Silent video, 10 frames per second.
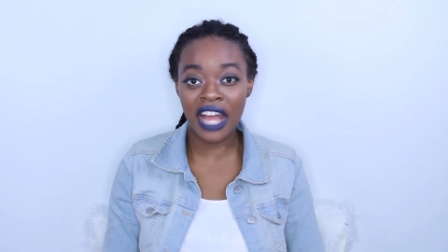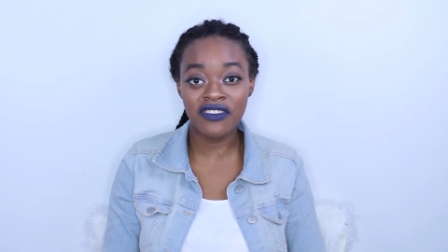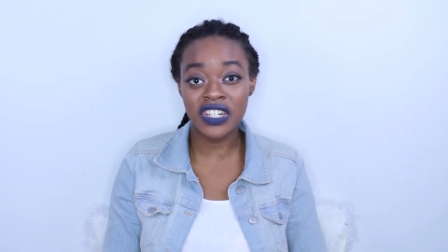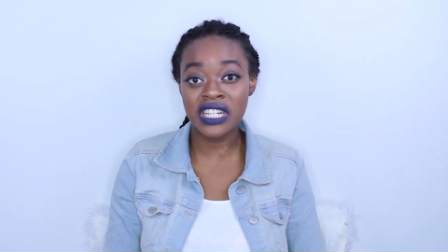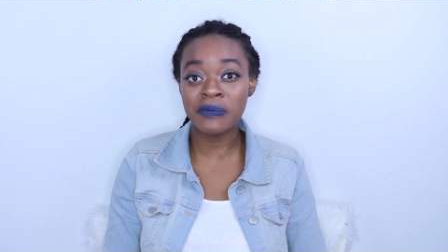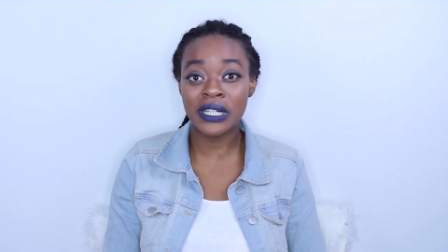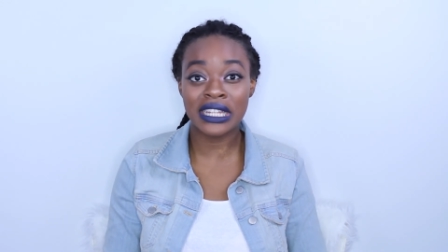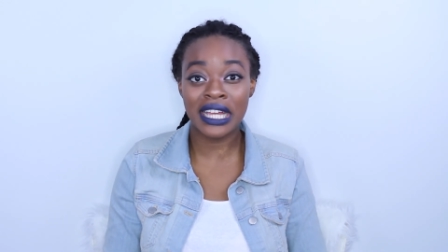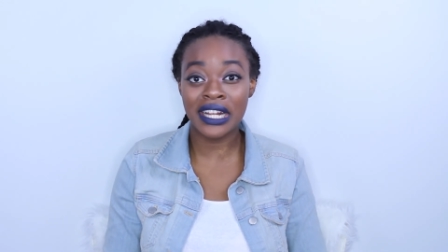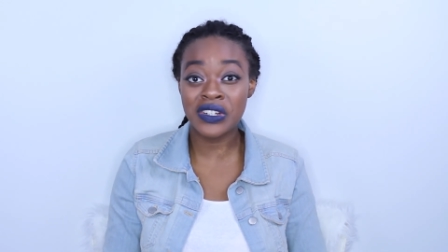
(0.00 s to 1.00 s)
I've just
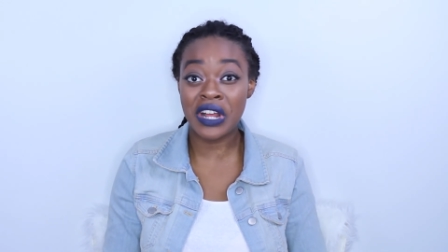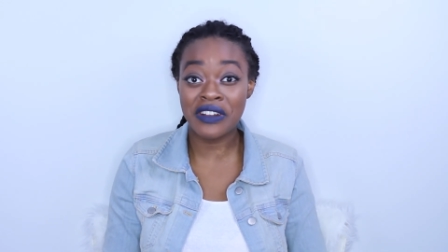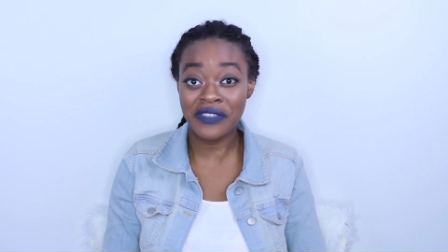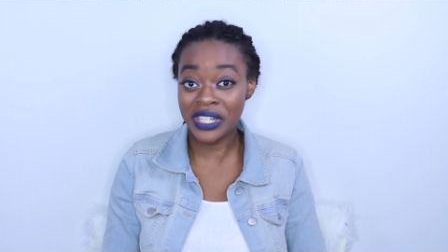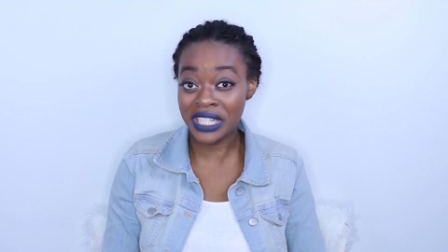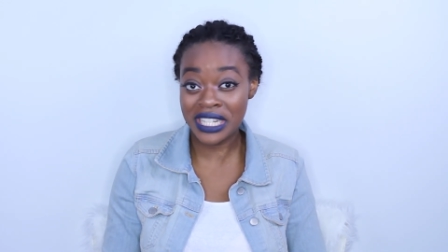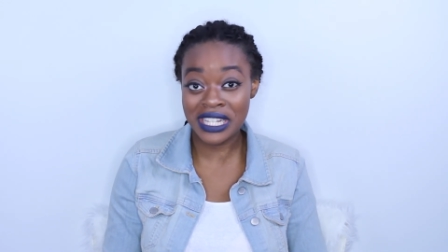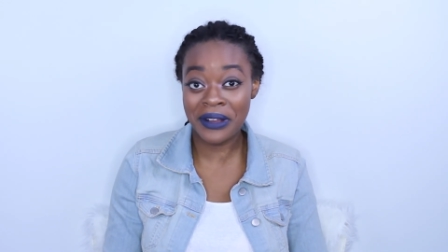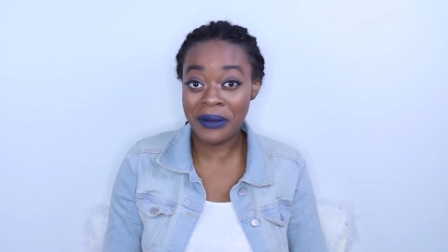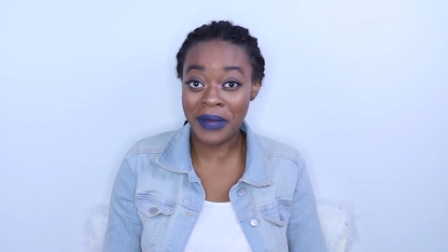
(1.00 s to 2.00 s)
been like trying to figure
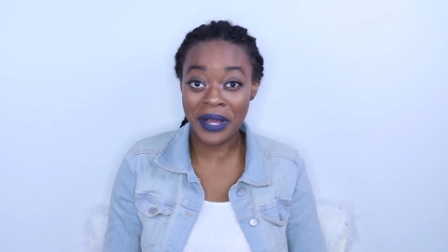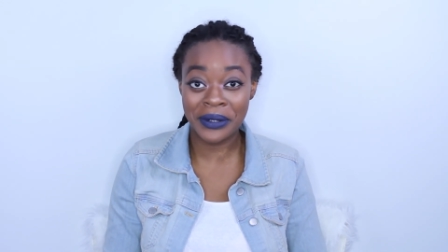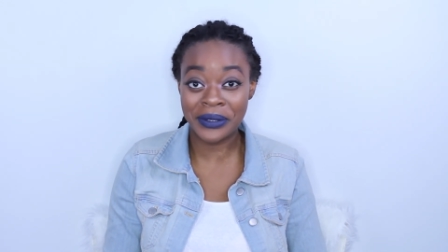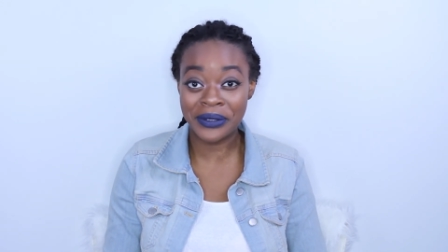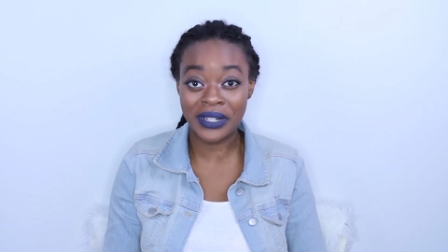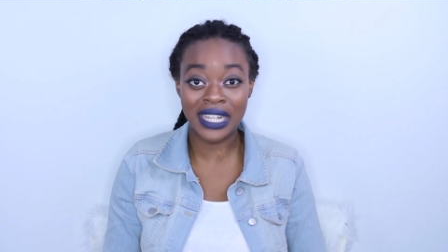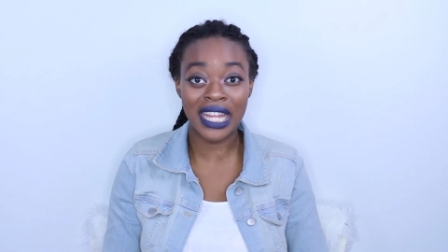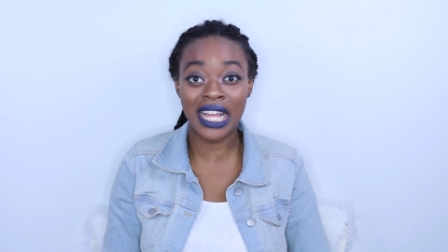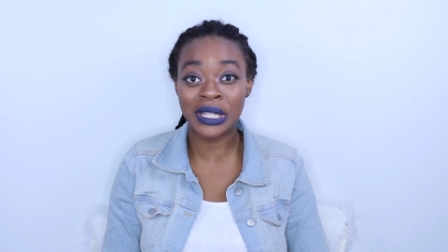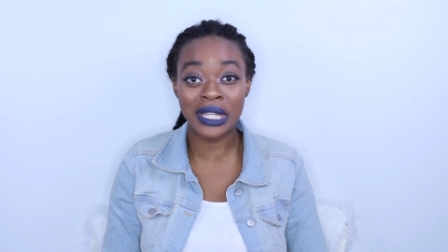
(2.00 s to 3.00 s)
this out on my own and
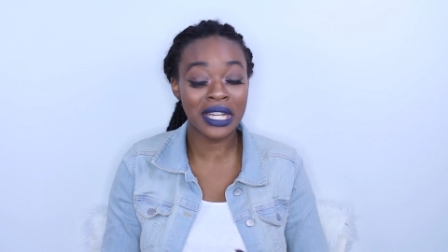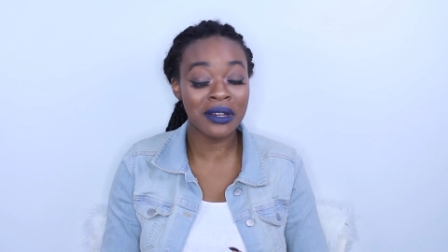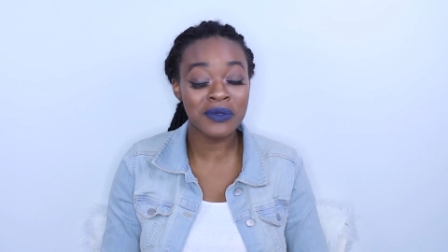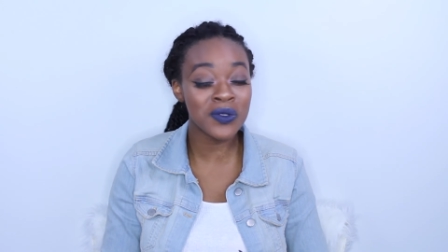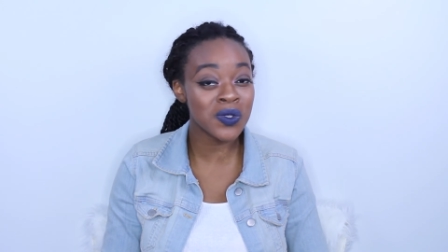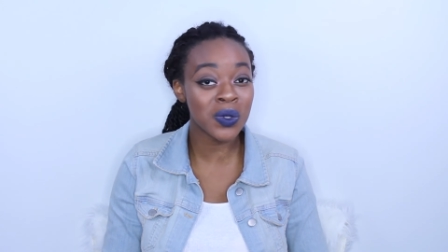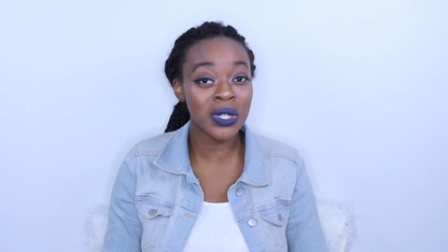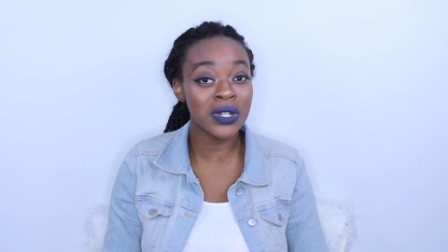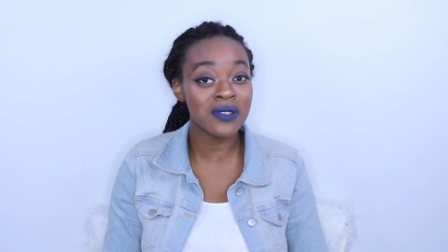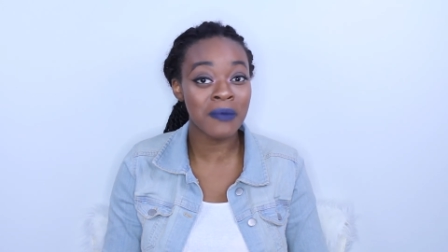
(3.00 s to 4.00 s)
like looking up
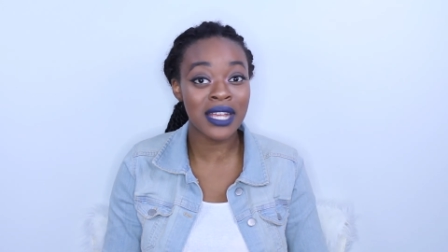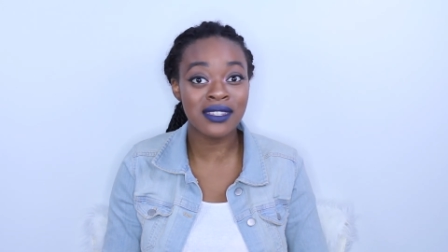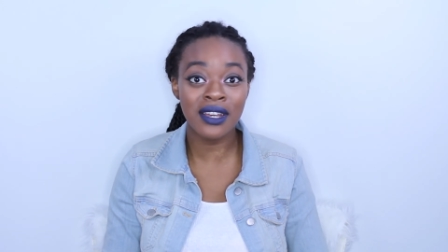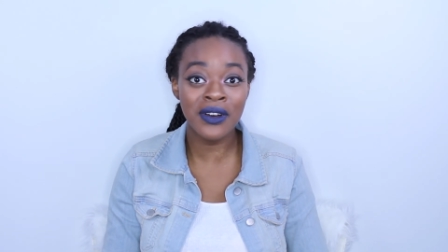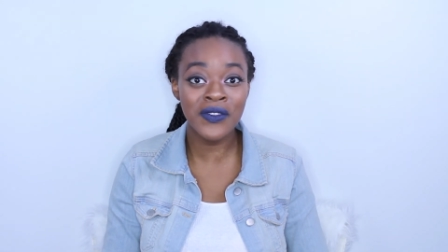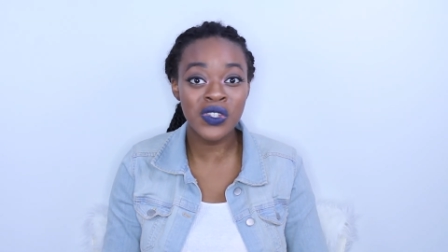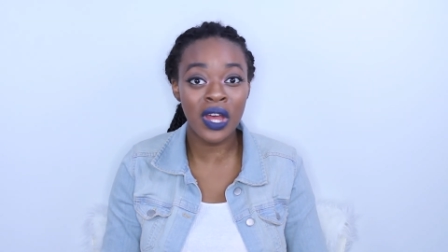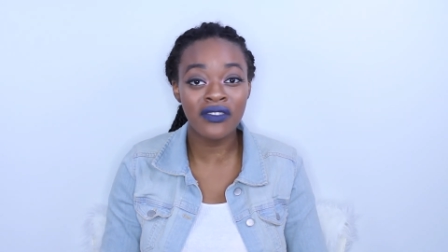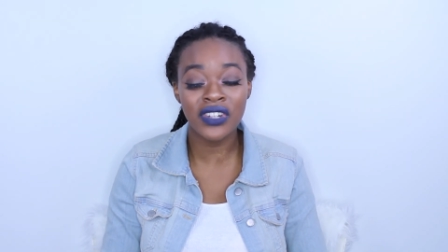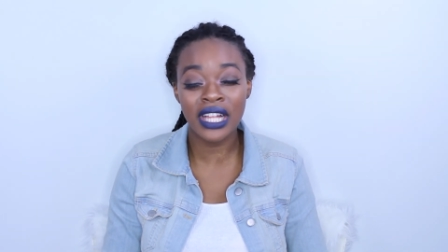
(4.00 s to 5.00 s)
tutorials myself. So
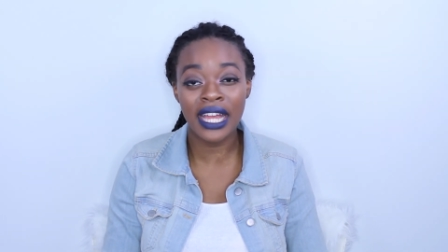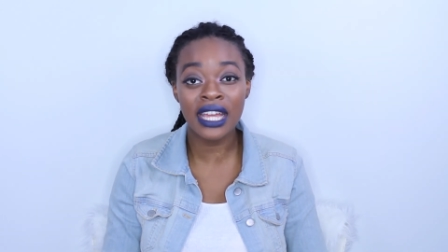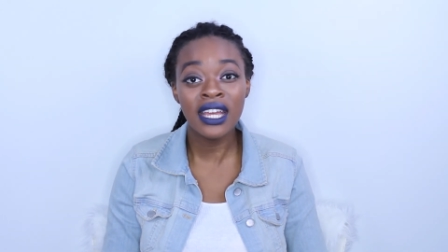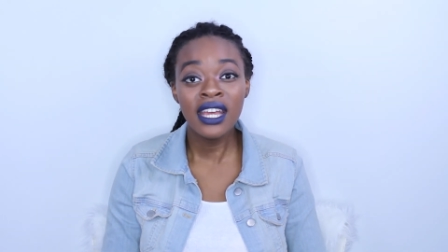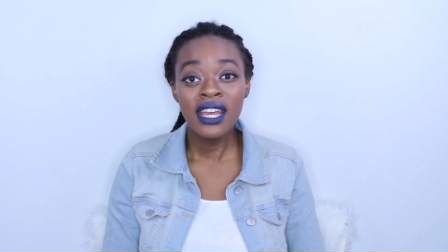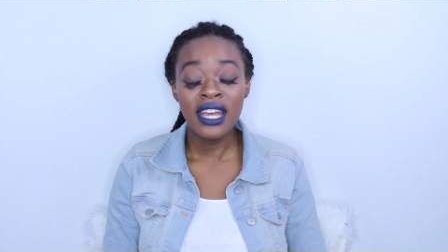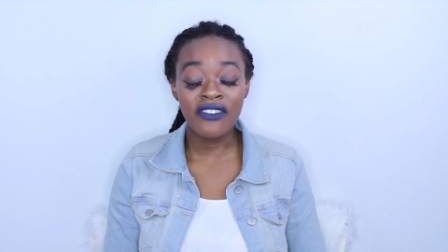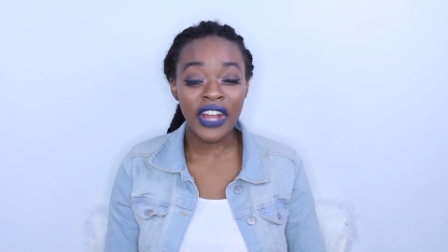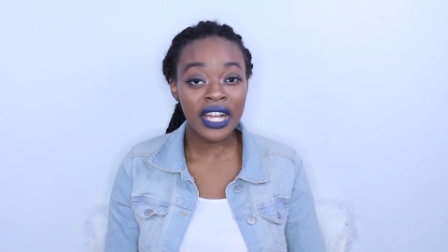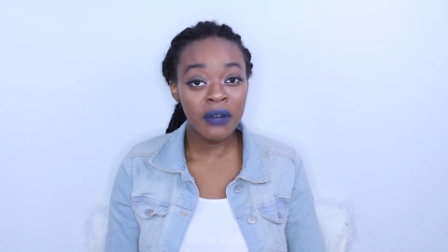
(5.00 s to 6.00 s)
I feel like
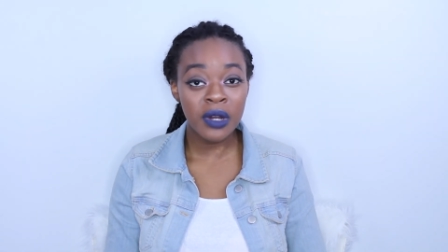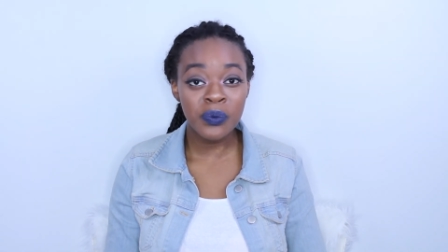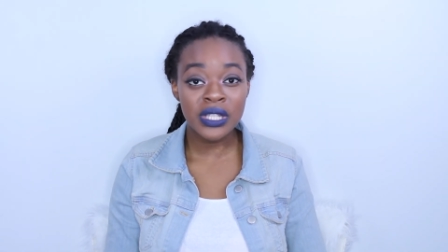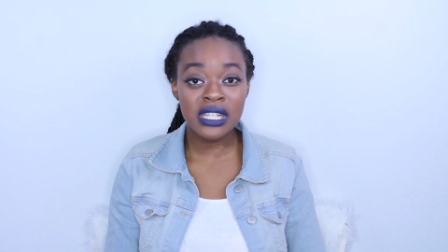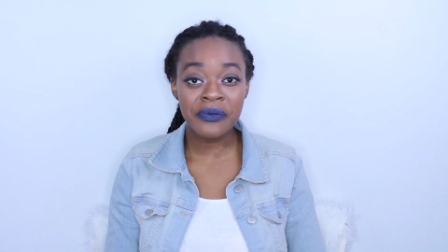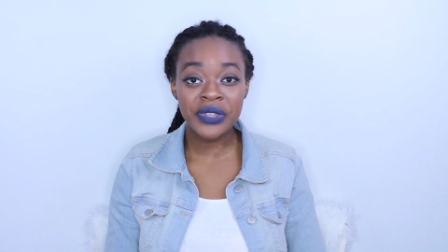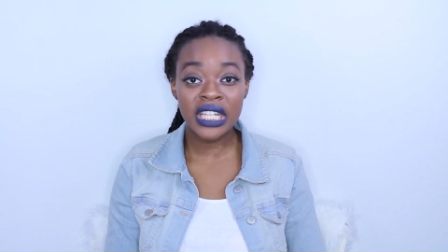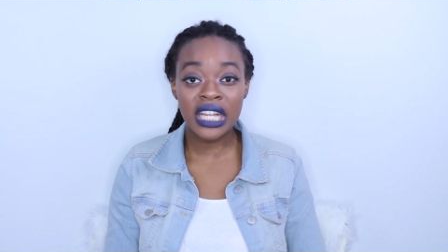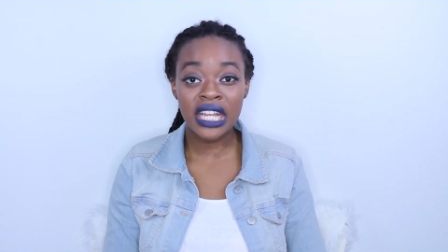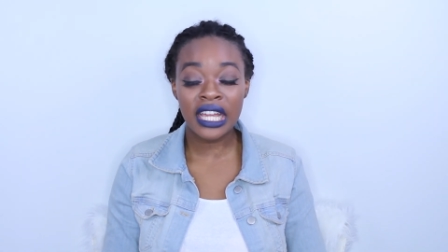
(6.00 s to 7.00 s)
if I come up with something
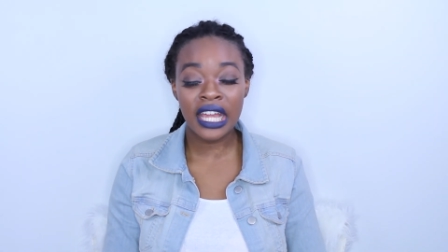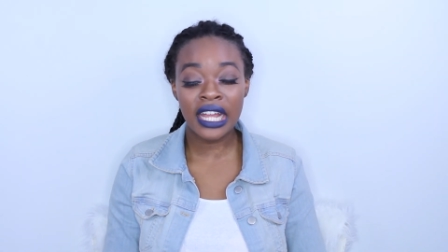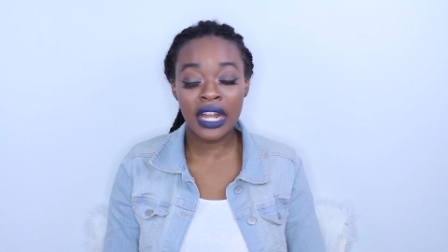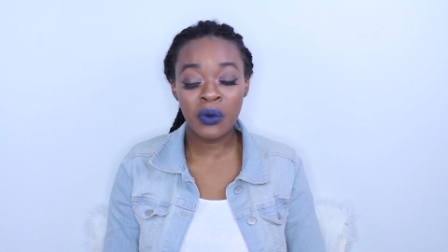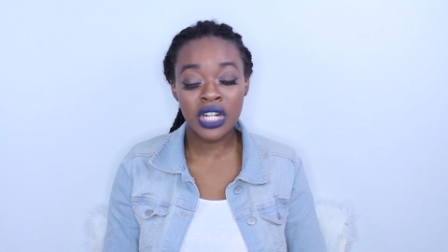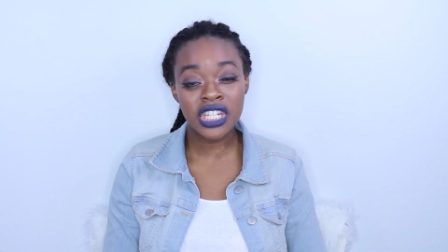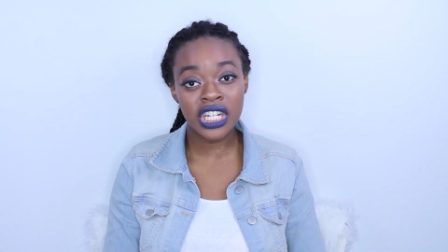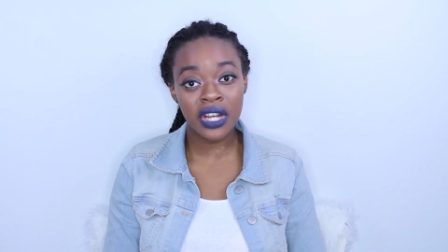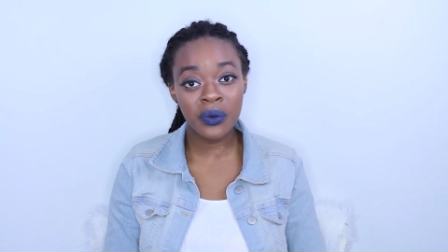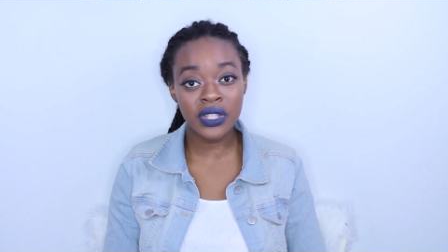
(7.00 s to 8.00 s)
and I want to
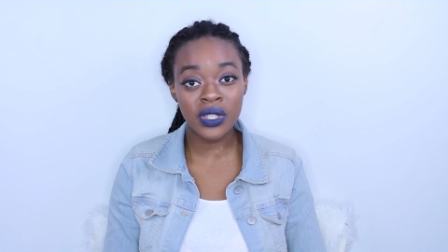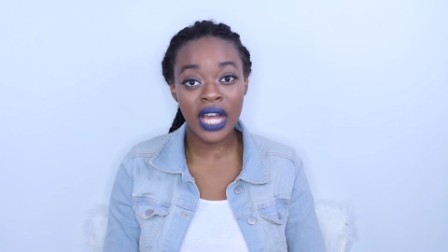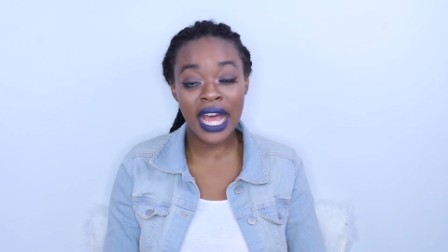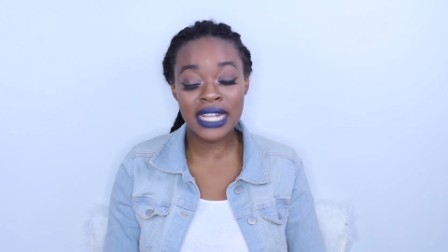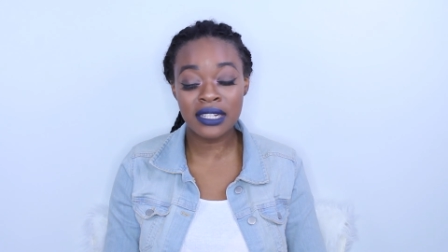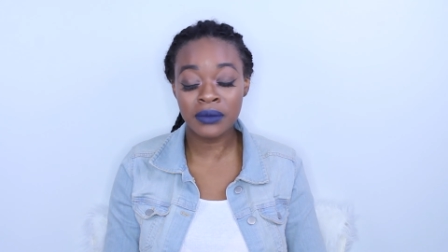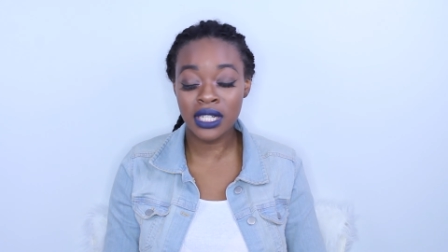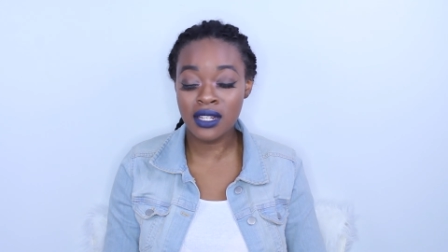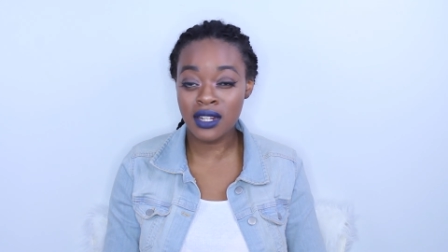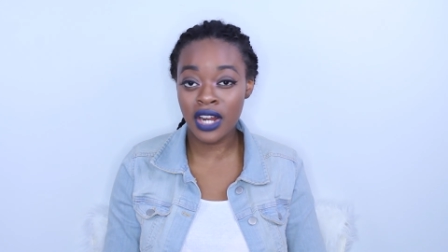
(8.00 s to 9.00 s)
share it with you guys, I'm
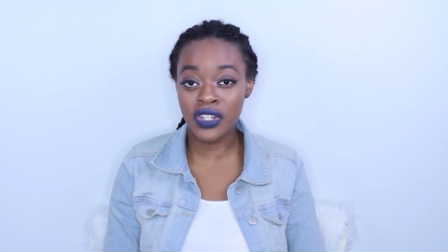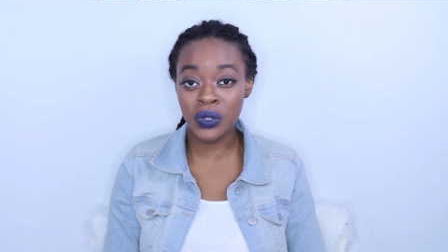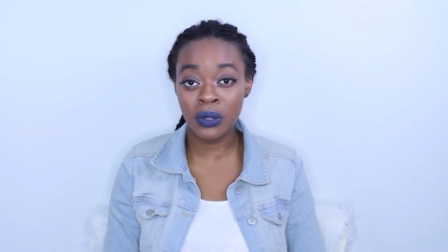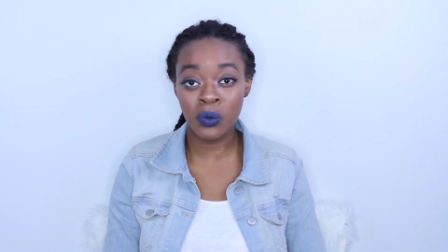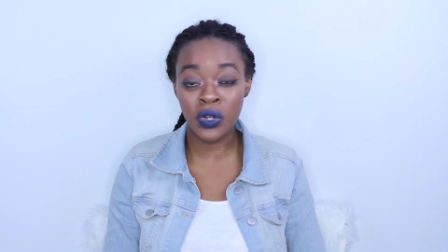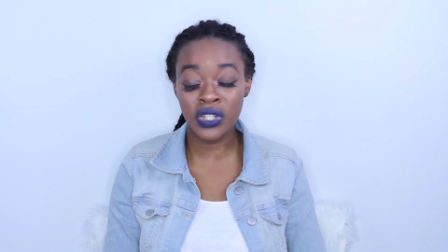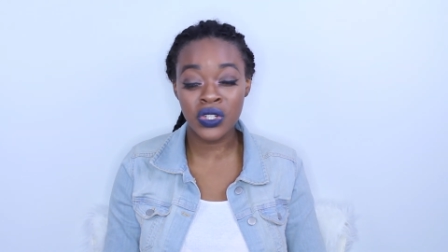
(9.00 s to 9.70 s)
going to start doing more